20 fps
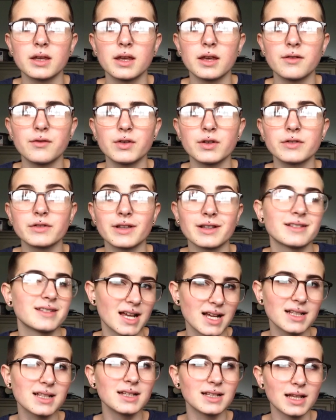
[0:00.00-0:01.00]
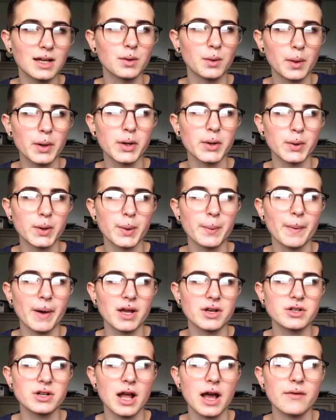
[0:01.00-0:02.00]
It feels exactly like what you would
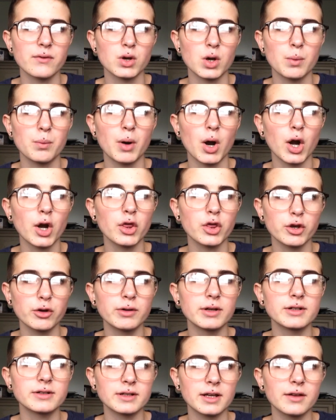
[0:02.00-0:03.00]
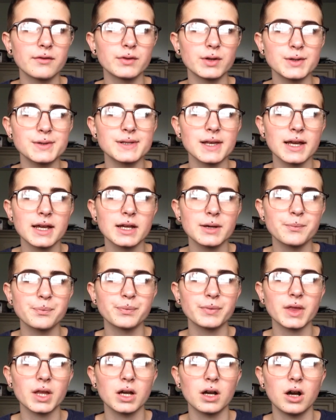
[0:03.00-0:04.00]
imagine having a bar through your skin feels like
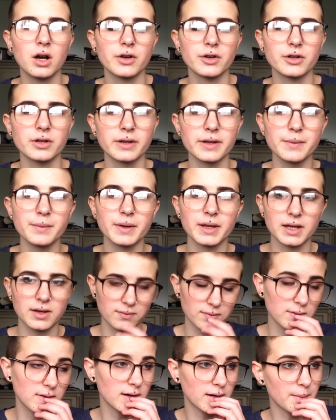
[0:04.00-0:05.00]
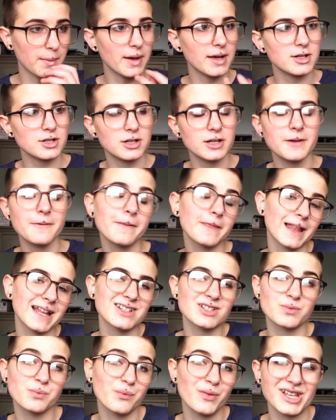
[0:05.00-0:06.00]
on your lip. Like, you can imagine it, and
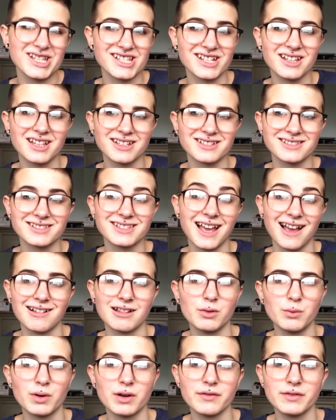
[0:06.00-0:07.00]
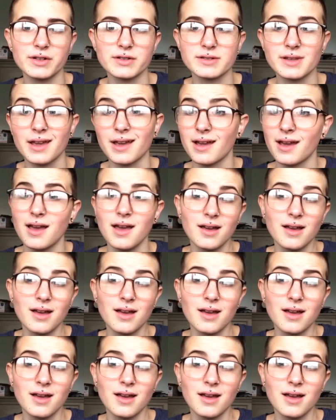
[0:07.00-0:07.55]
that's basically exactly what it feels like.